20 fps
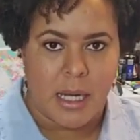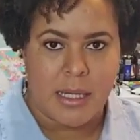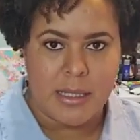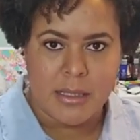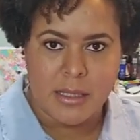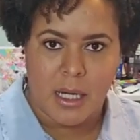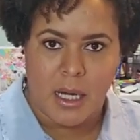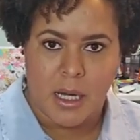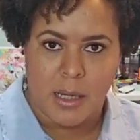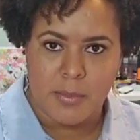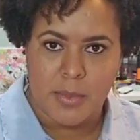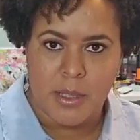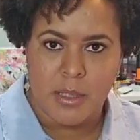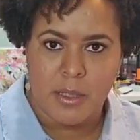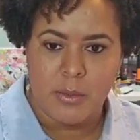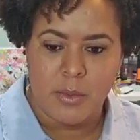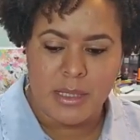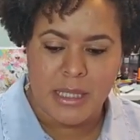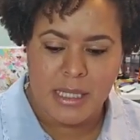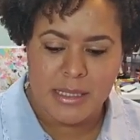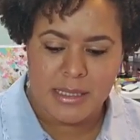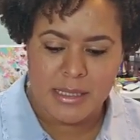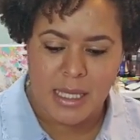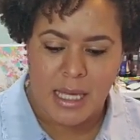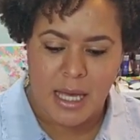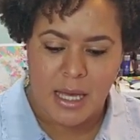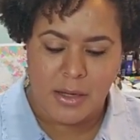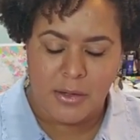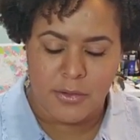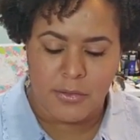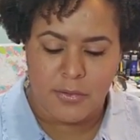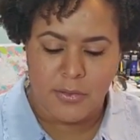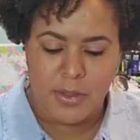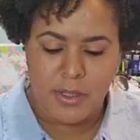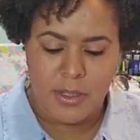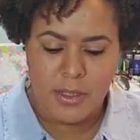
lined up. We like to have